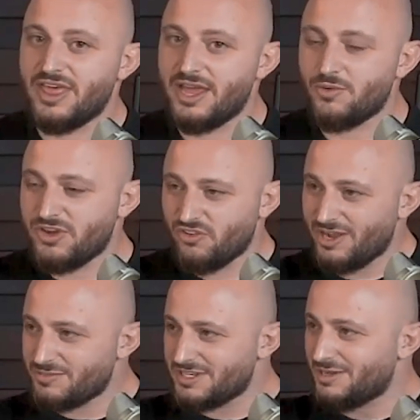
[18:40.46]
Then we
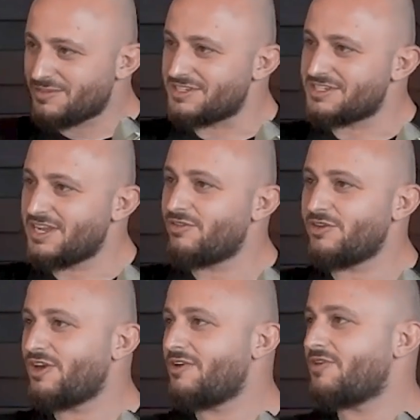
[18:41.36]
ramped it up to
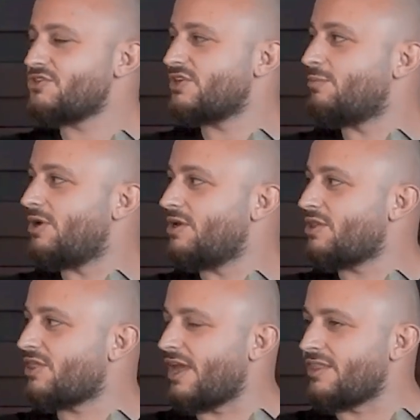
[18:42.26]
7,500 a
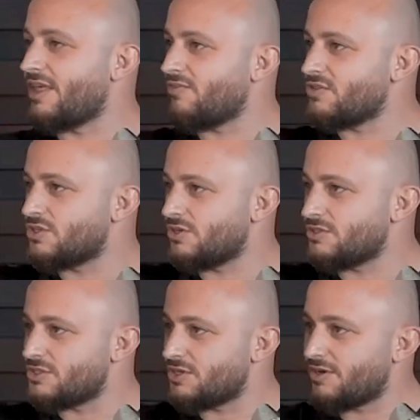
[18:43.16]
month, and that
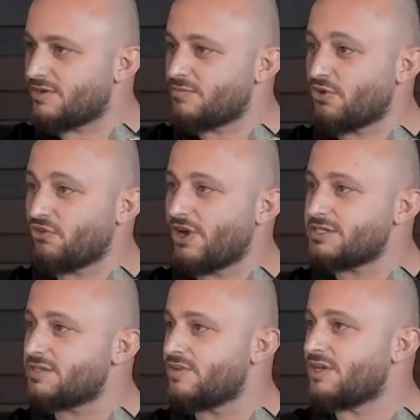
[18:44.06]
return just started
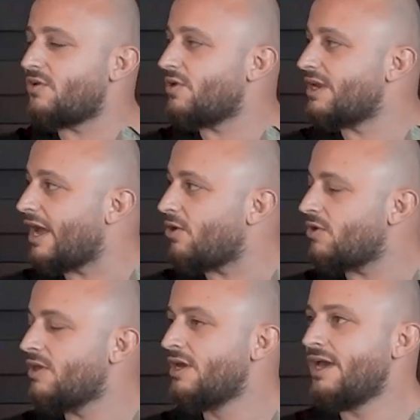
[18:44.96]
progressively going
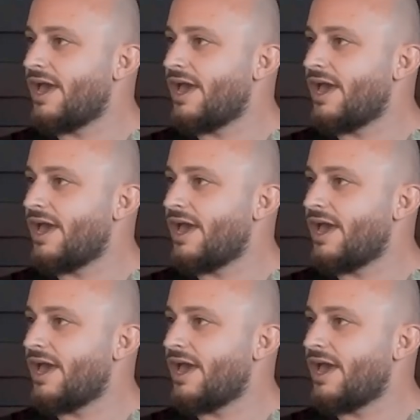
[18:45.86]
down.